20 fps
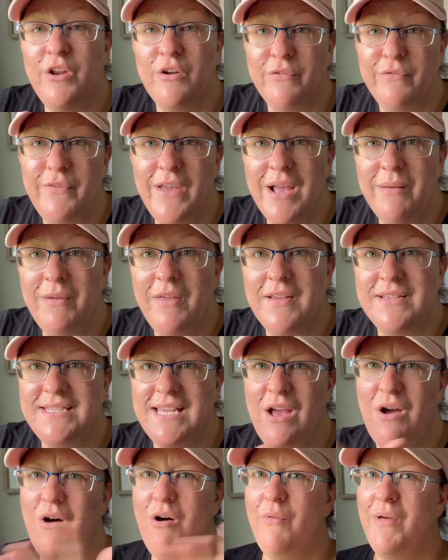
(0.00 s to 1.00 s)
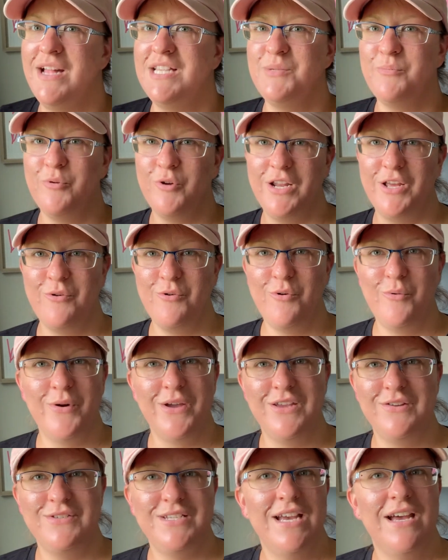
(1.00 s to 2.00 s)
family that say, oh, that's pretty cool
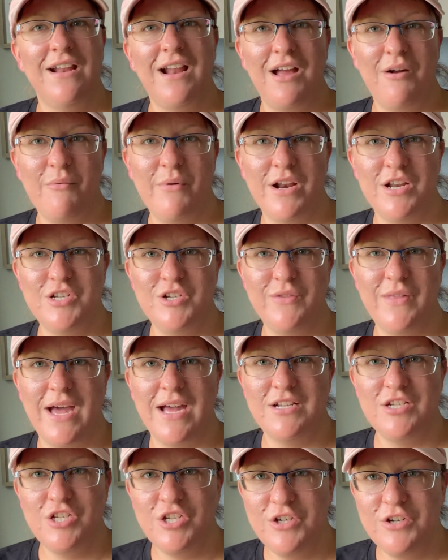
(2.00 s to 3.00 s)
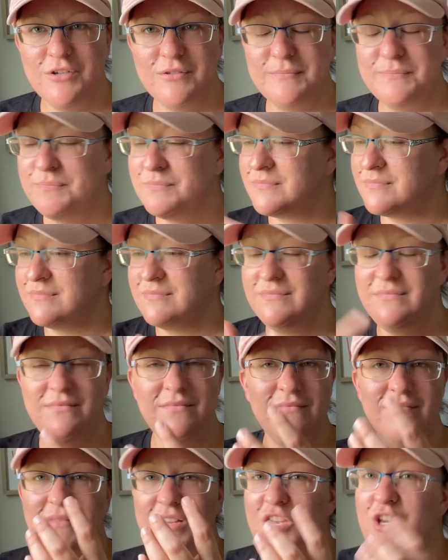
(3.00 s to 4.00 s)
what you did, I want to do that too.
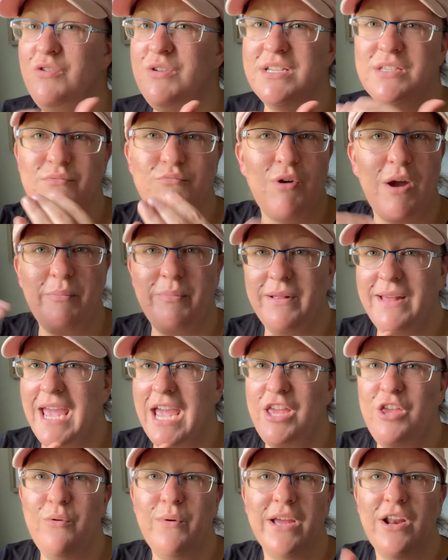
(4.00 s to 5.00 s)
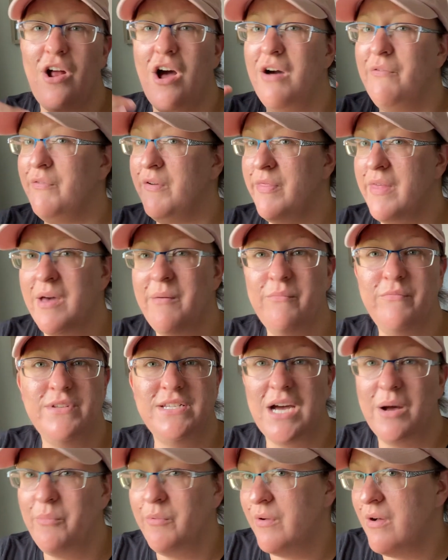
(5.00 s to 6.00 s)
You just replicate. You can offer them
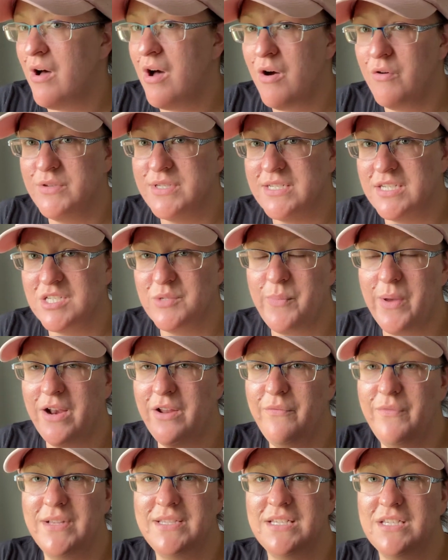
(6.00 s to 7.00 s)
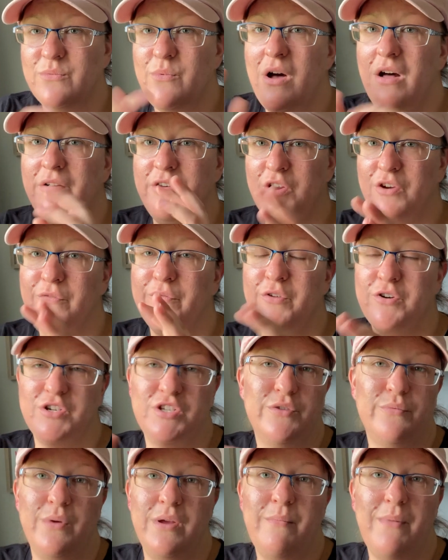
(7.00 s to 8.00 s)
double hostess benefits as well in your
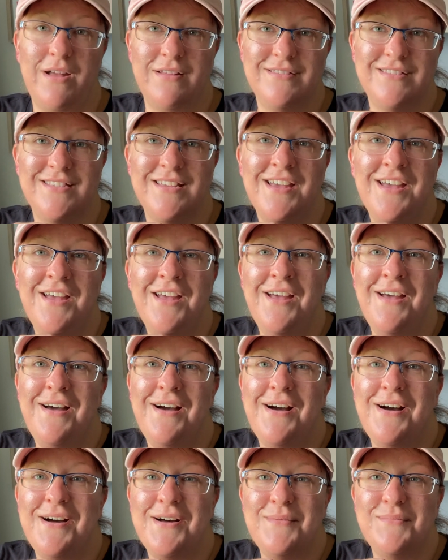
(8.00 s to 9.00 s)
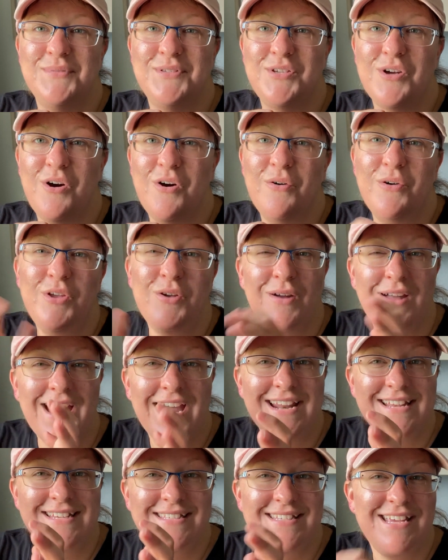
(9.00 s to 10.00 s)
first 3 months. So you
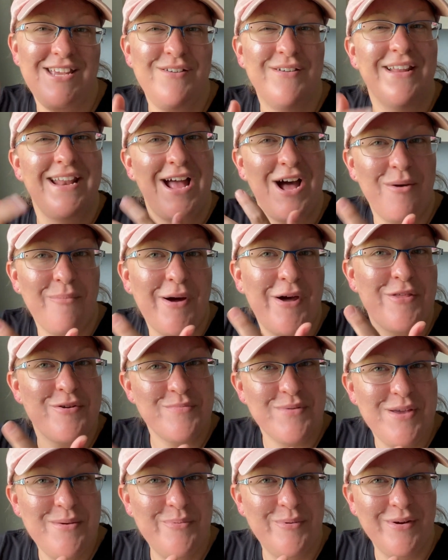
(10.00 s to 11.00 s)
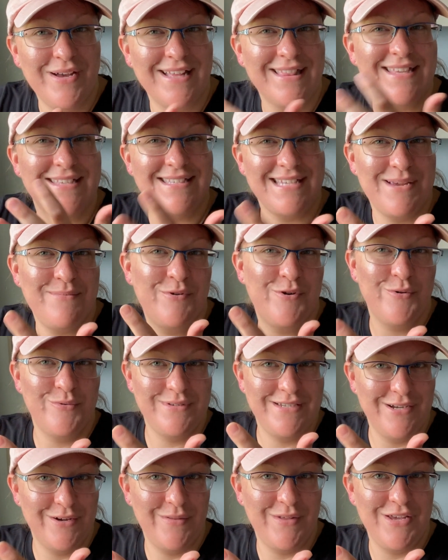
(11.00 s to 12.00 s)
kind of see, you can help other people get the same cool
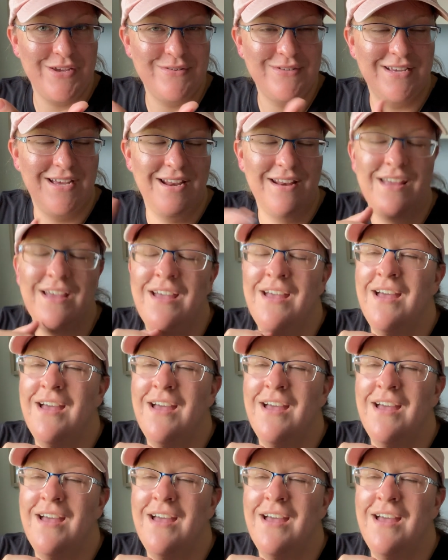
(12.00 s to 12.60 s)
deal that you did.